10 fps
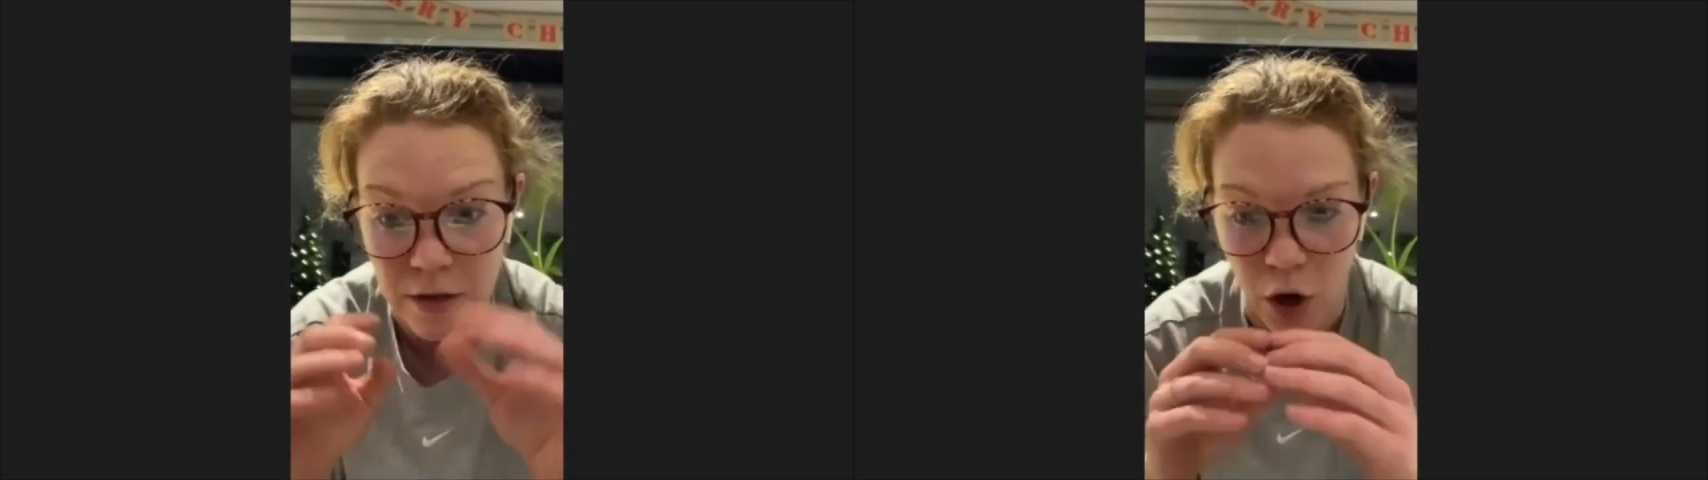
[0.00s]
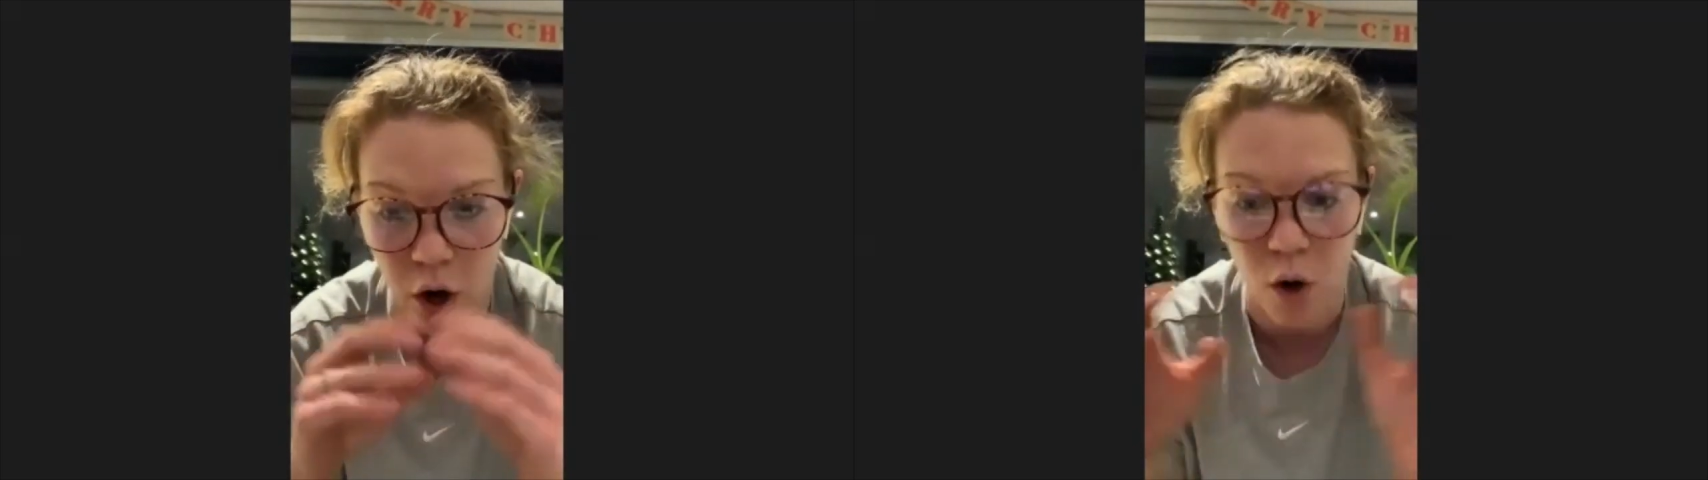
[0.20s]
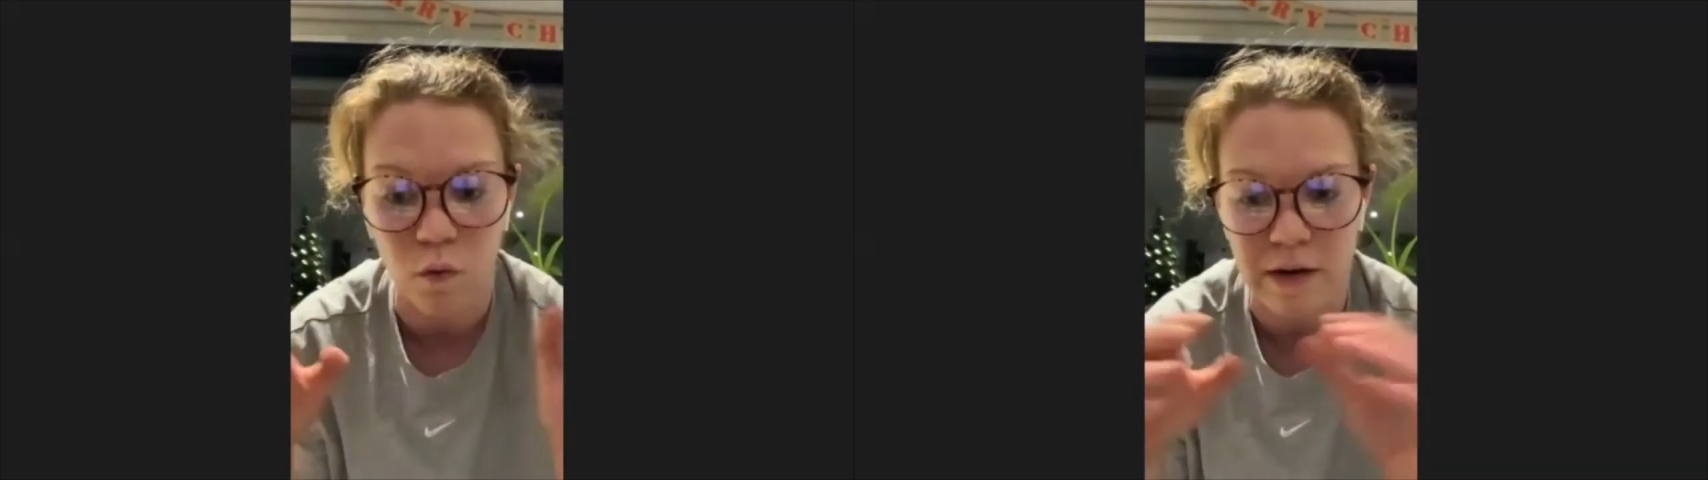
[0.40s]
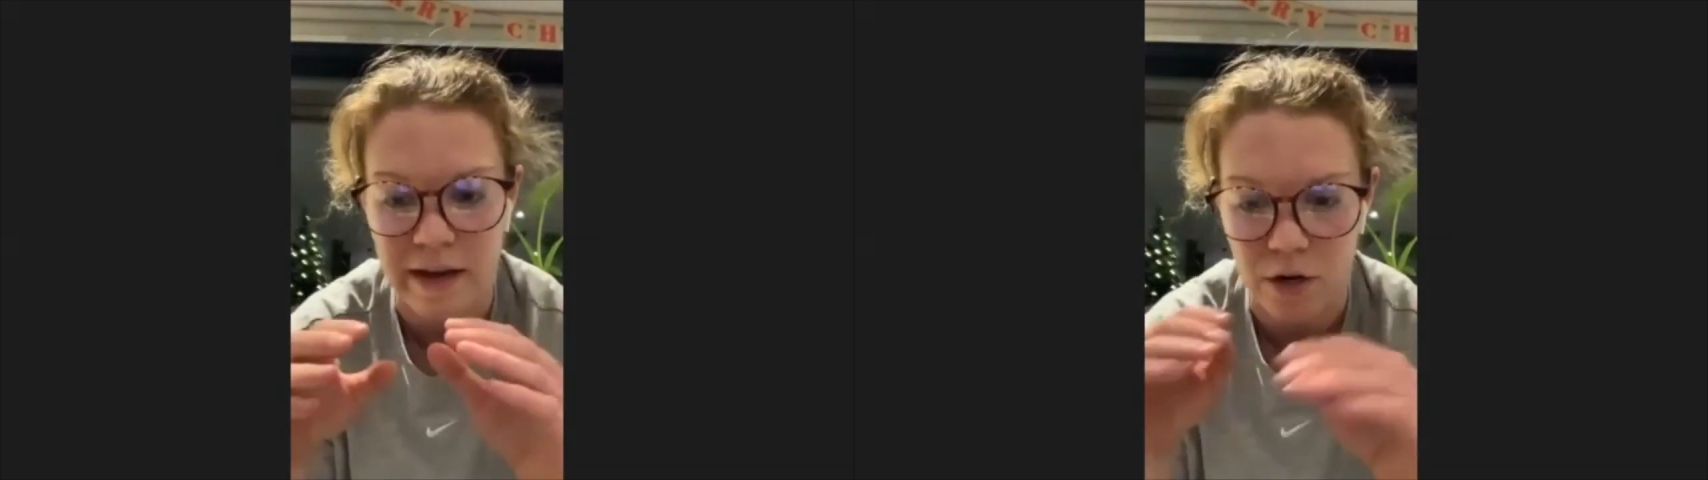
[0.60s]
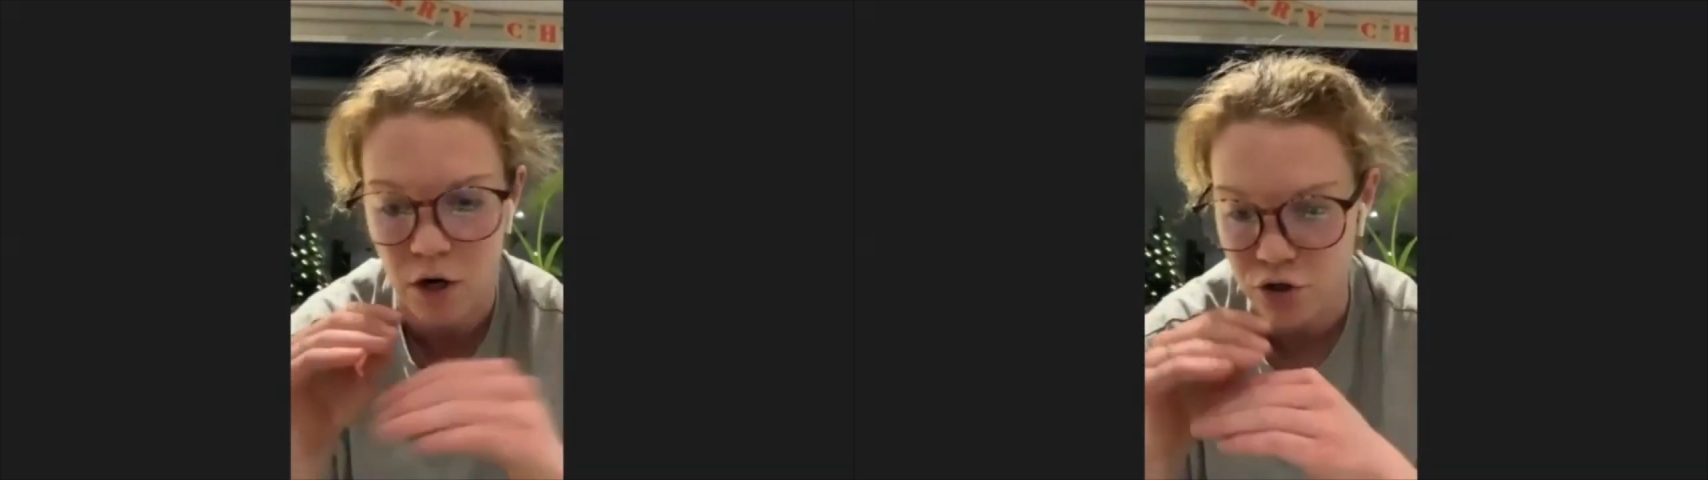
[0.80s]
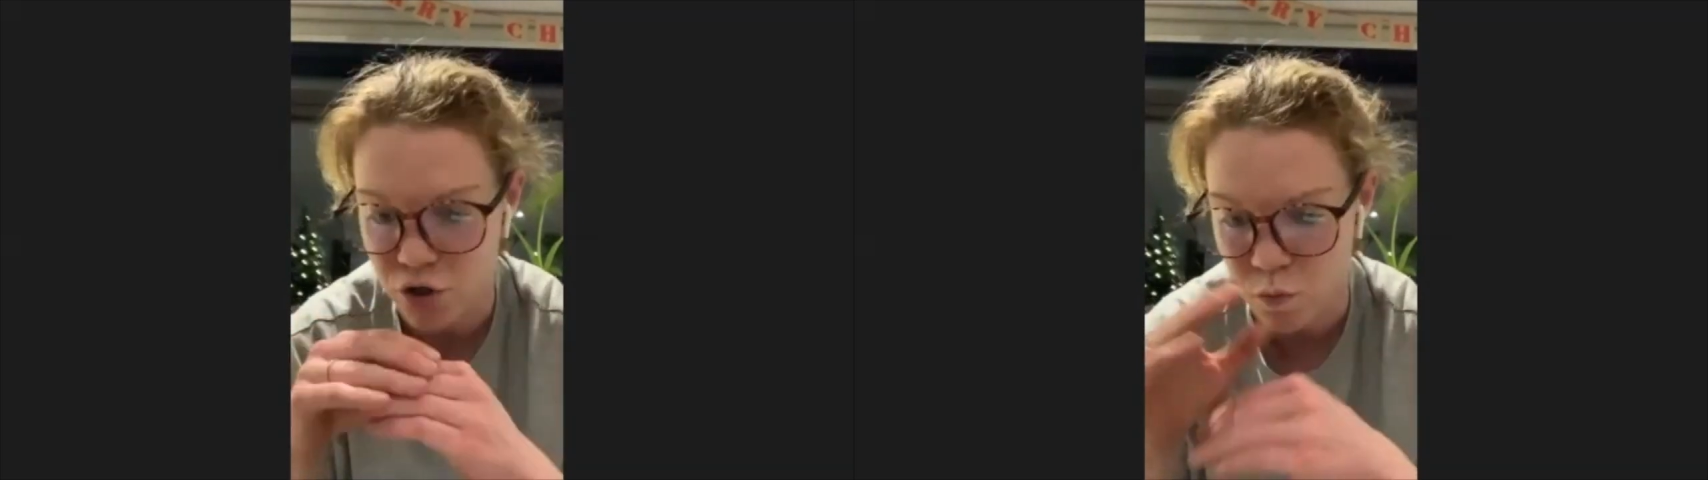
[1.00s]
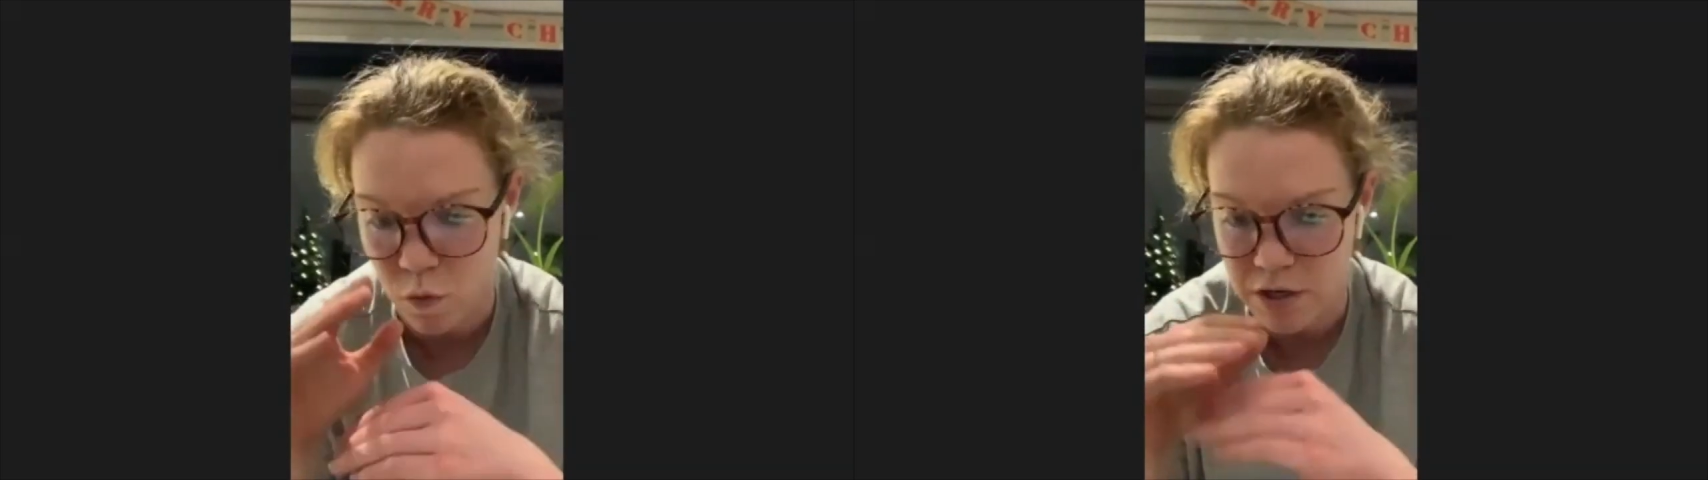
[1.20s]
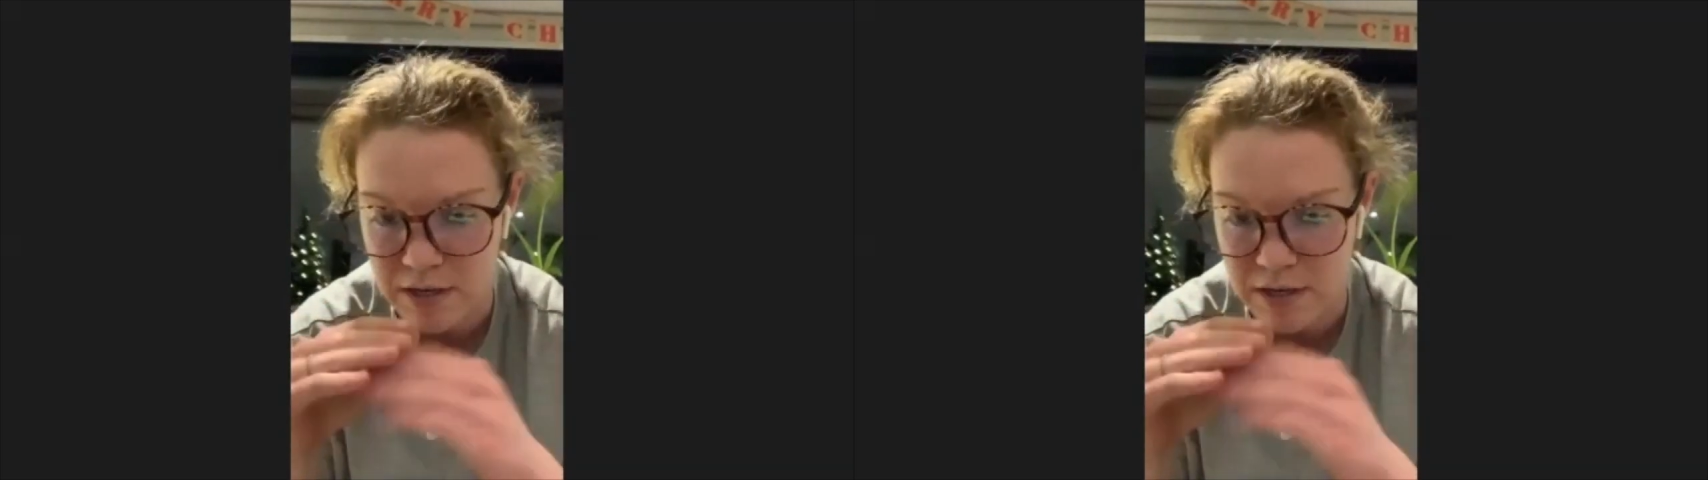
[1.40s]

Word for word: the whole league, not just one